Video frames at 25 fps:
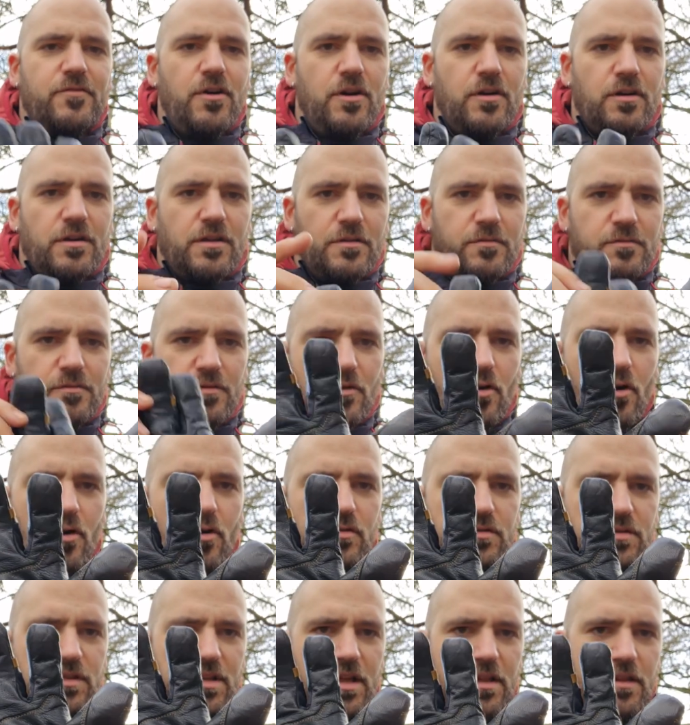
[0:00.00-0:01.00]
got
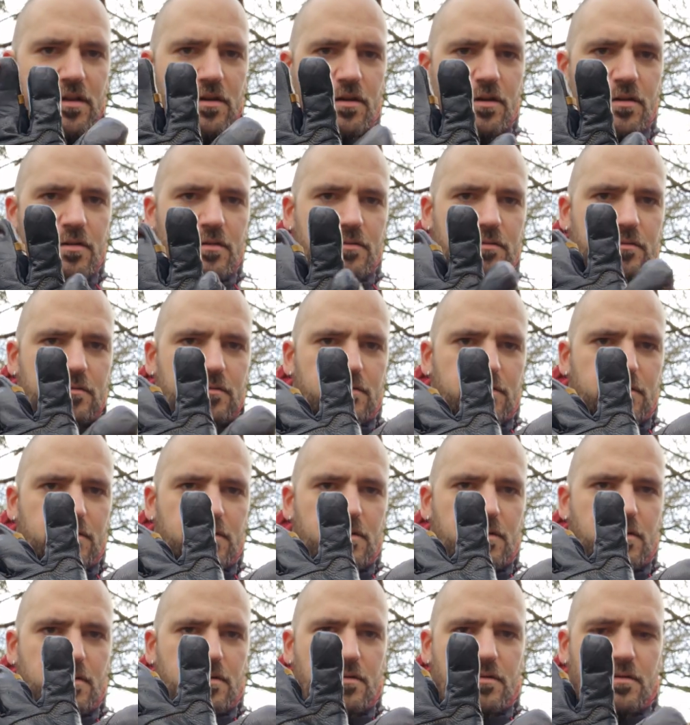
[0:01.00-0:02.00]
goat's leather,
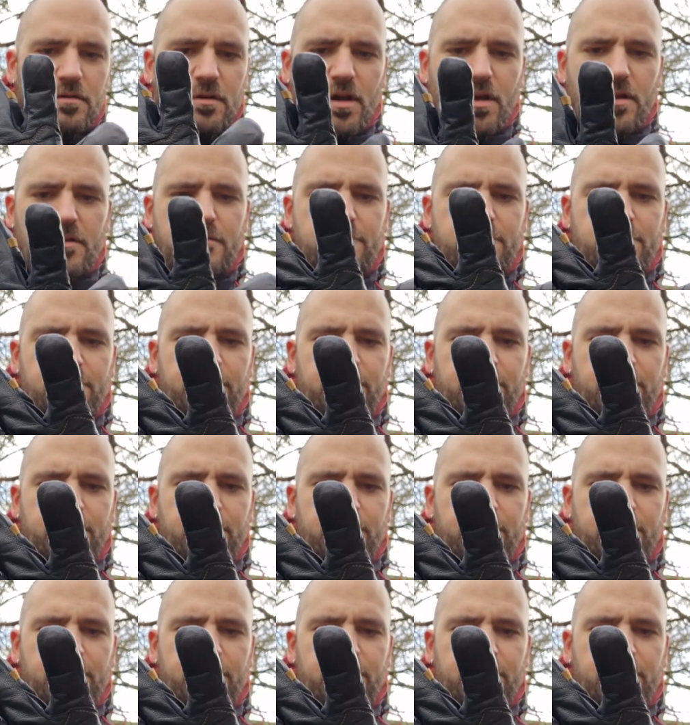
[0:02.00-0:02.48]
right?